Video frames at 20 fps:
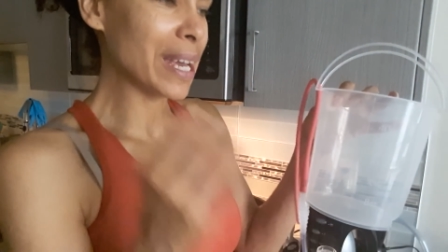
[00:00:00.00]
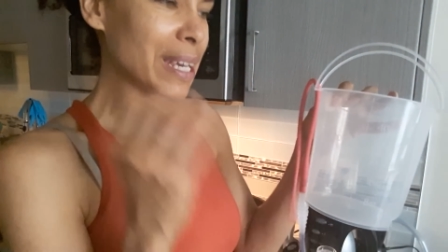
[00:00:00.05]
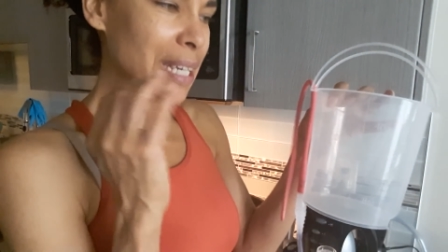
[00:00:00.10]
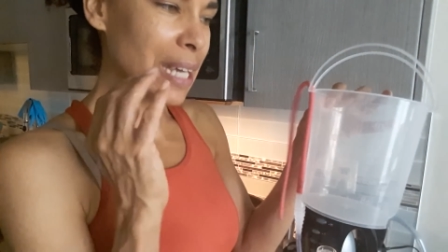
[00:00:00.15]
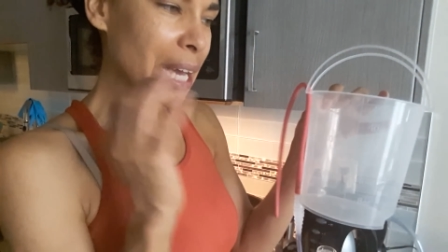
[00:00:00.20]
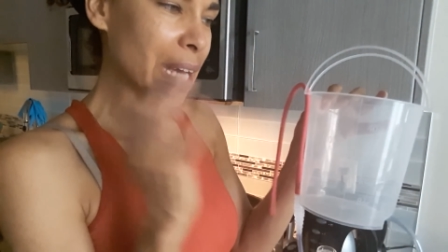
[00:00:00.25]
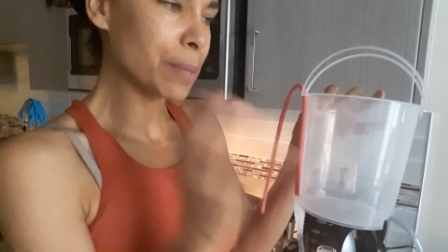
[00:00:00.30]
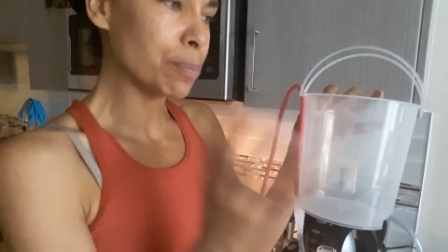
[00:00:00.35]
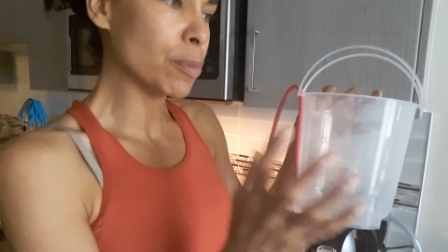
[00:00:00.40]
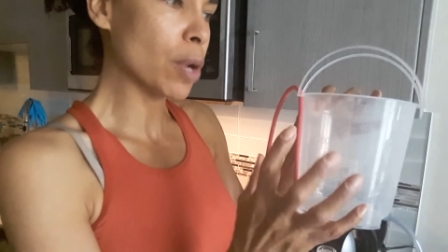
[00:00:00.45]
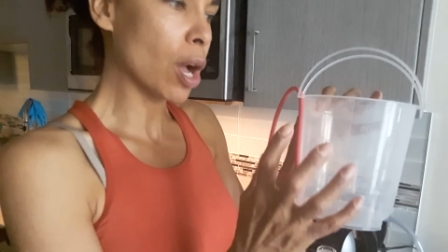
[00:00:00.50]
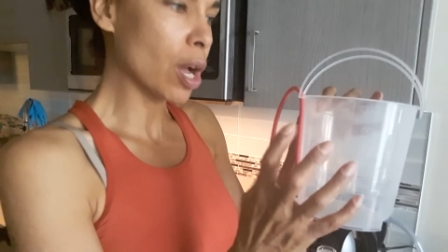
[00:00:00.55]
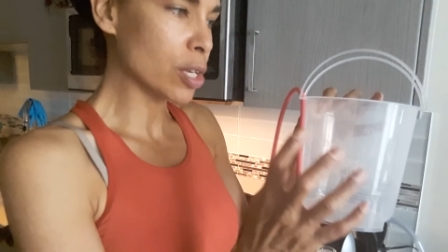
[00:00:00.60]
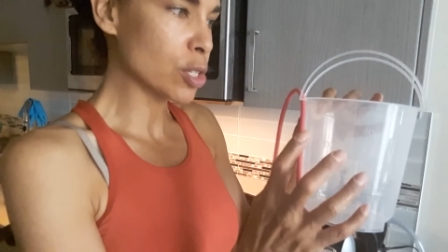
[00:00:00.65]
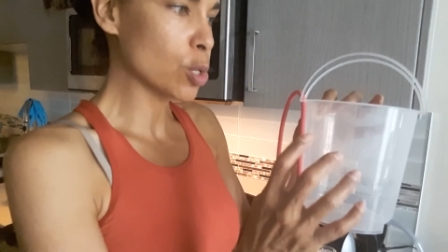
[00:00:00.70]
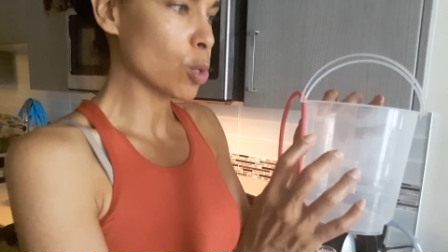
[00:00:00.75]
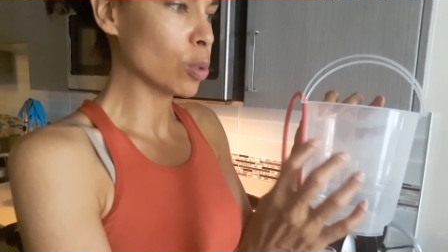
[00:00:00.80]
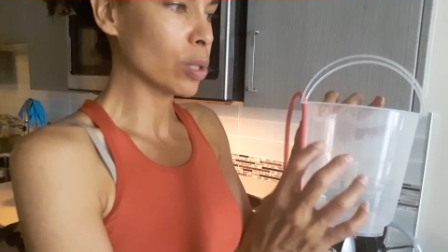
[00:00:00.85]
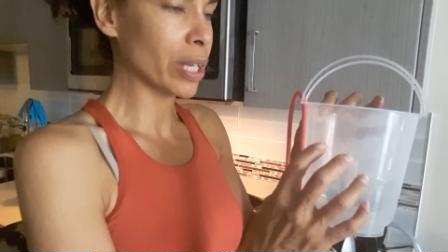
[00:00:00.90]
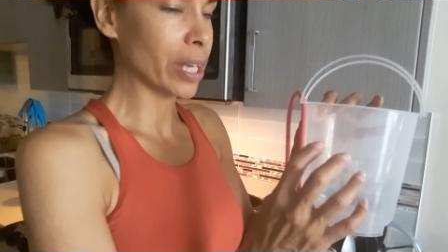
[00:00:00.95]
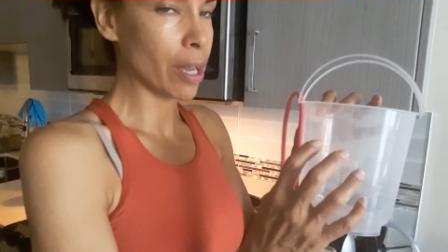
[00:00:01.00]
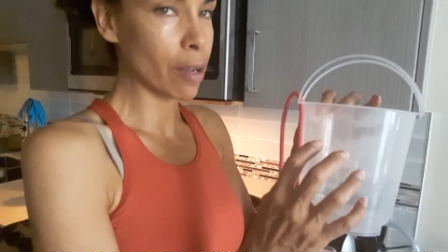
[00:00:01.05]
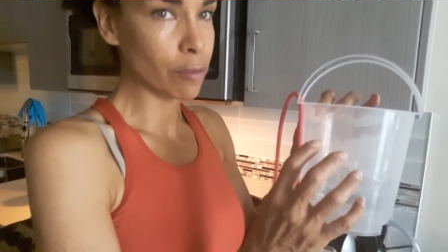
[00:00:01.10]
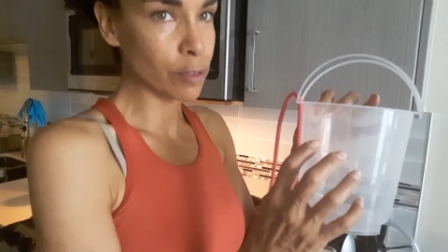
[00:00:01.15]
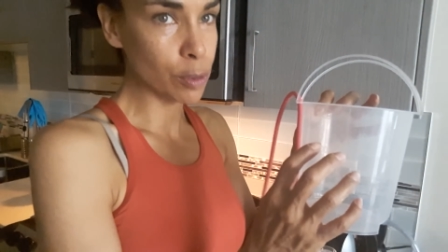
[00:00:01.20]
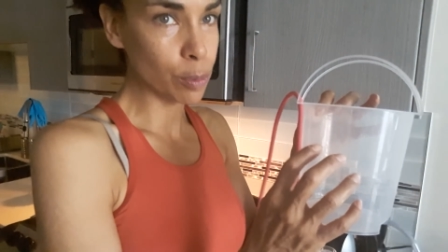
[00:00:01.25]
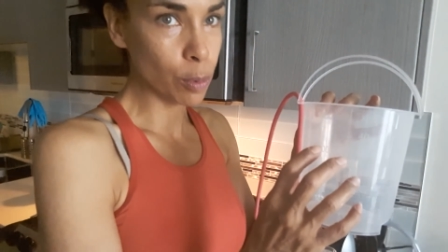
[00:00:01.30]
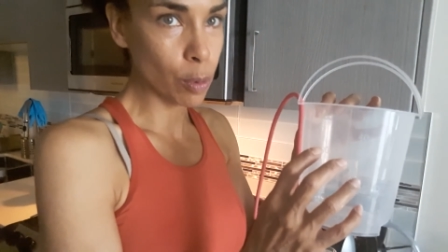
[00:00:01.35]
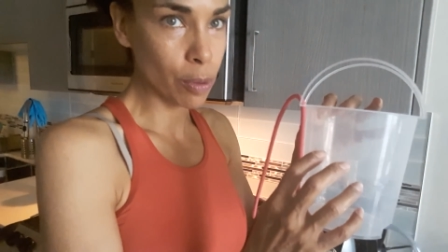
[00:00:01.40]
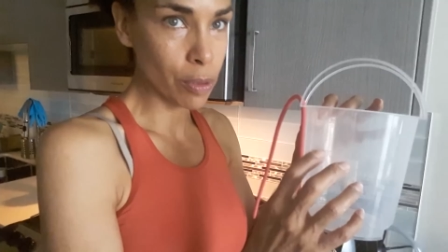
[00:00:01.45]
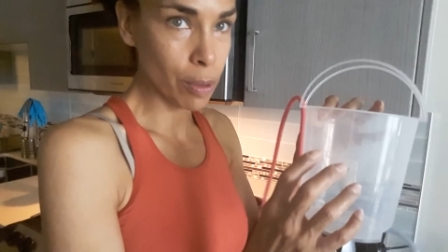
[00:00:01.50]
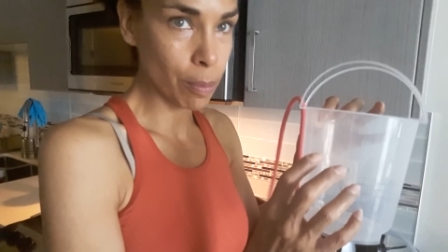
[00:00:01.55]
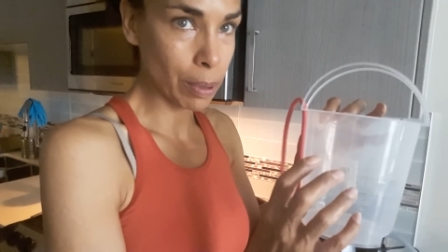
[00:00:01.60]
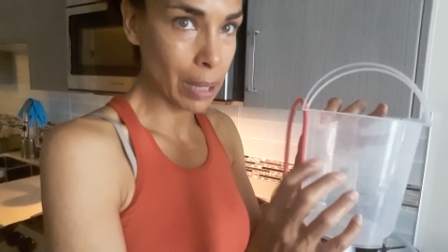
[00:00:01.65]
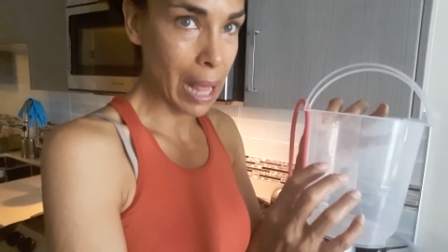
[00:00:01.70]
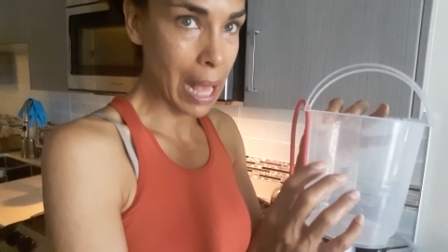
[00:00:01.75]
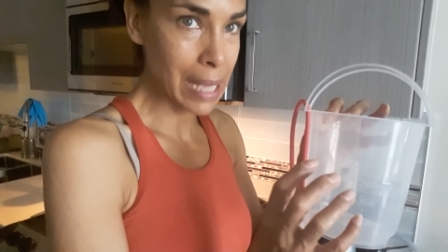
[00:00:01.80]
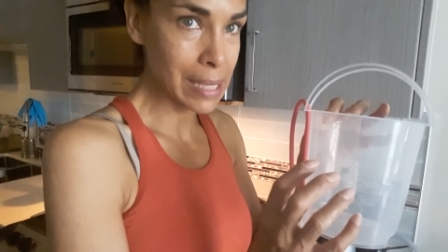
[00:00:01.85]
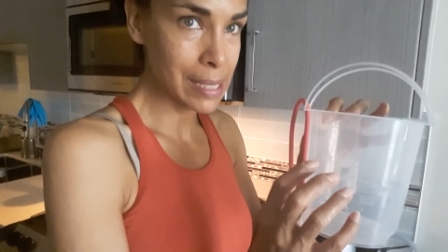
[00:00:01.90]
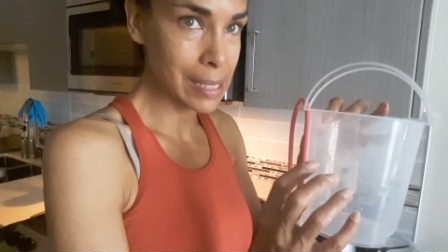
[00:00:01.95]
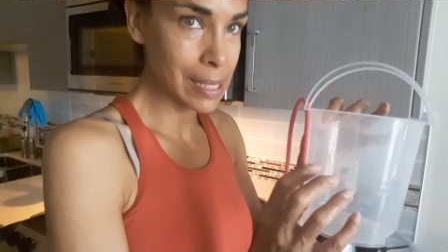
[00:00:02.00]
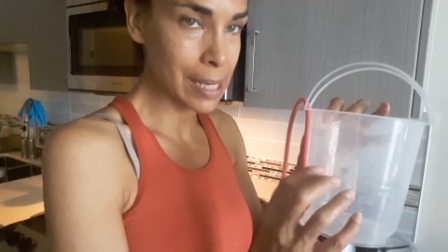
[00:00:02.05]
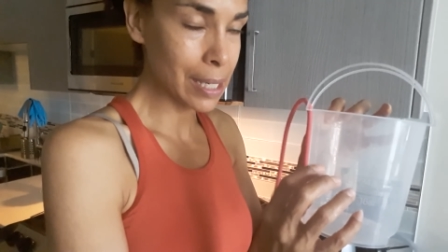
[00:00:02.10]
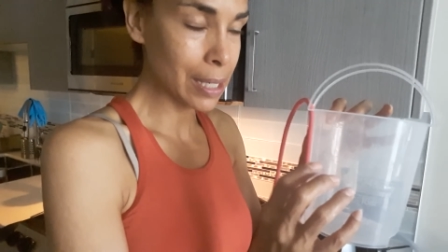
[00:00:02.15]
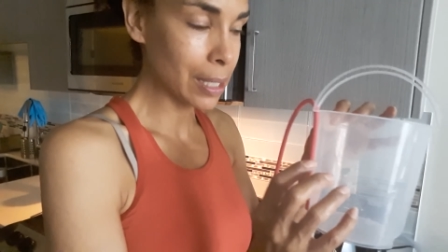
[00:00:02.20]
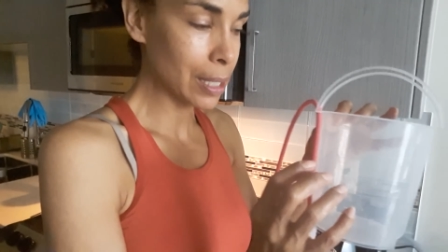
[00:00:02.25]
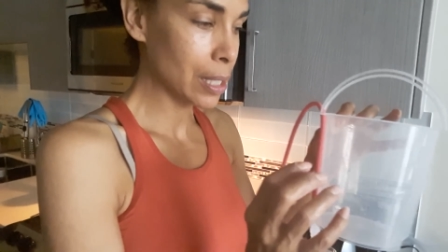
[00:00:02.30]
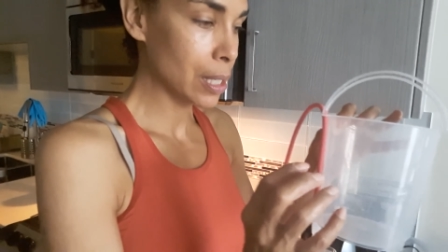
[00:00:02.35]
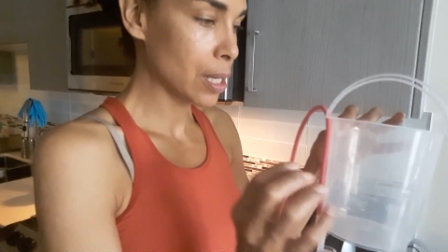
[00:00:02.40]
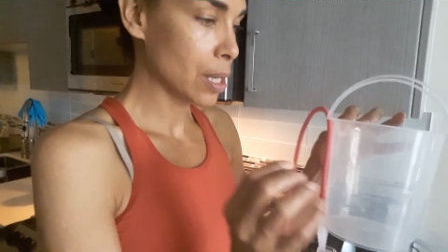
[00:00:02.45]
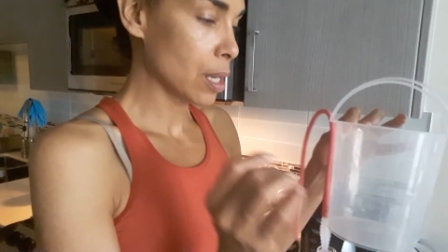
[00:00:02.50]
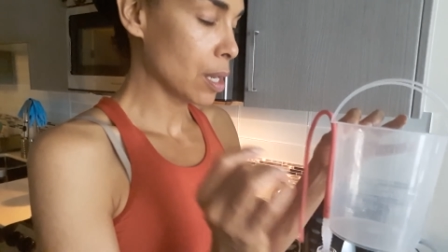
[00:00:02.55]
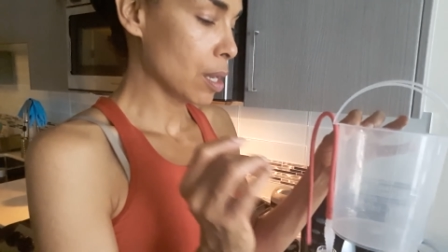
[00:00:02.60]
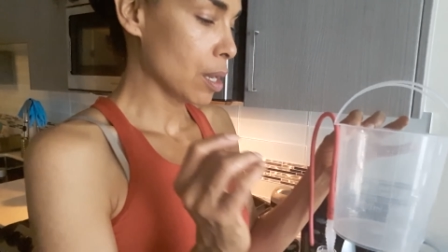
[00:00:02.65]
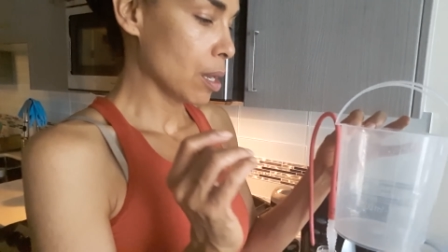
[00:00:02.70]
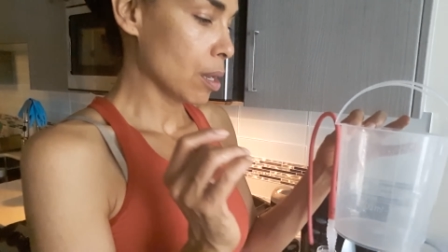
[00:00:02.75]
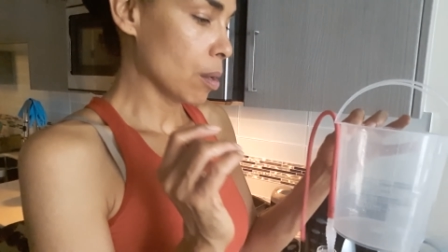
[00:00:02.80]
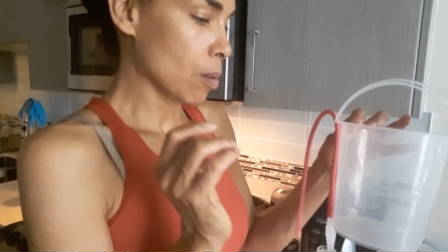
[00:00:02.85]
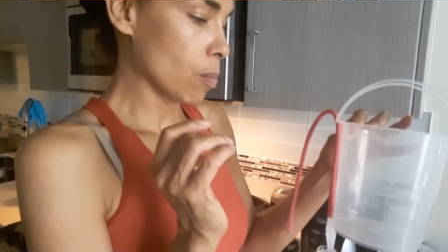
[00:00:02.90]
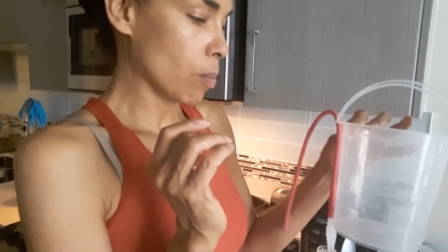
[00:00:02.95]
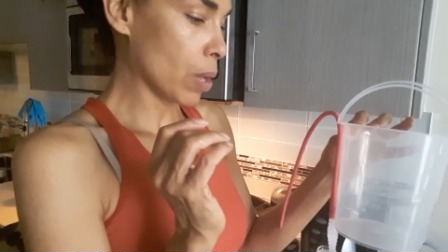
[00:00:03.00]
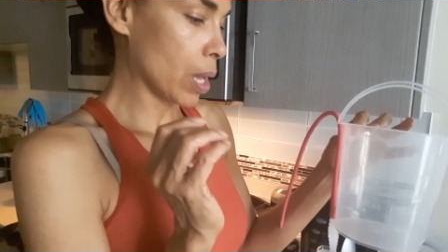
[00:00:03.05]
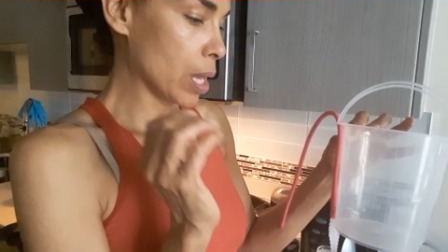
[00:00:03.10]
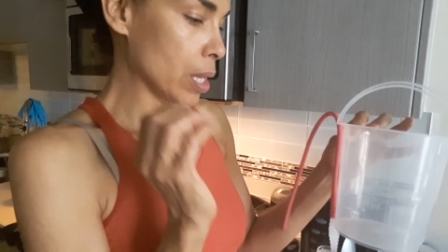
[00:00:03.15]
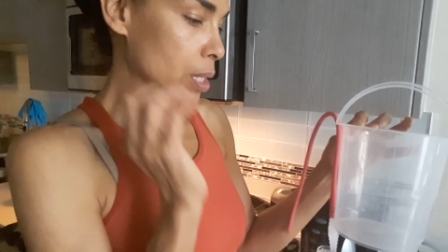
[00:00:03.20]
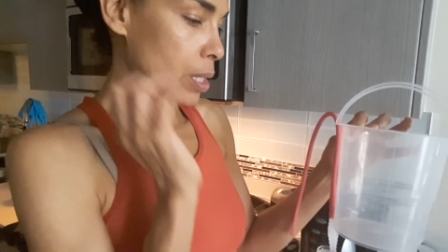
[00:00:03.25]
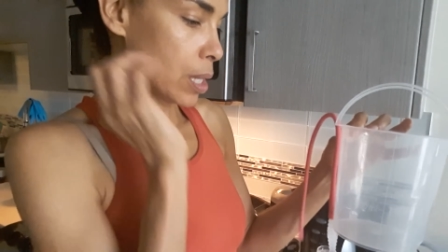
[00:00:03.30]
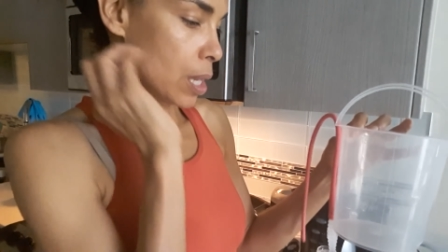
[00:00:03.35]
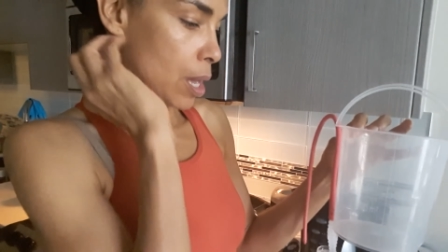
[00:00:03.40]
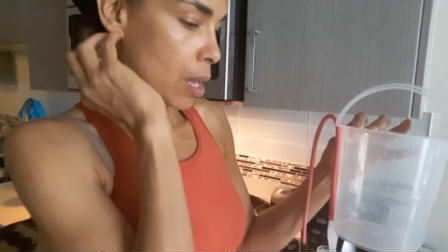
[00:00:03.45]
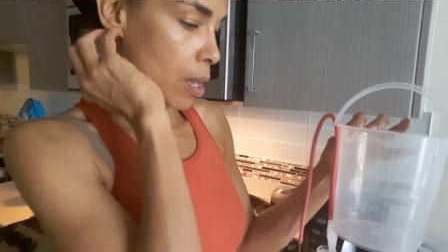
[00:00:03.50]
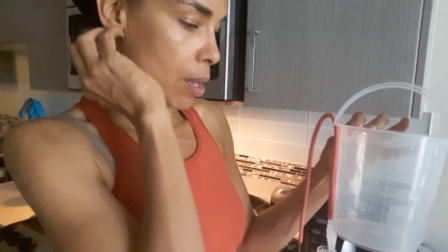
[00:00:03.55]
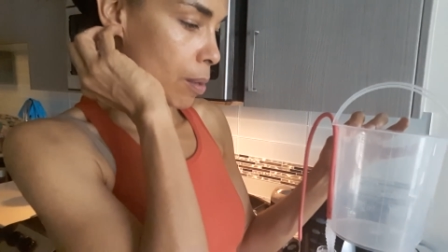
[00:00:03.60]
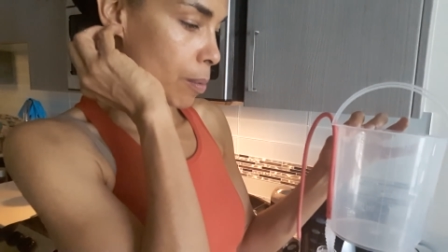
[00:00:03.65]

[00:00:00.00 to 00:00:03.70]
I'm not totally comfortable with the plastic, but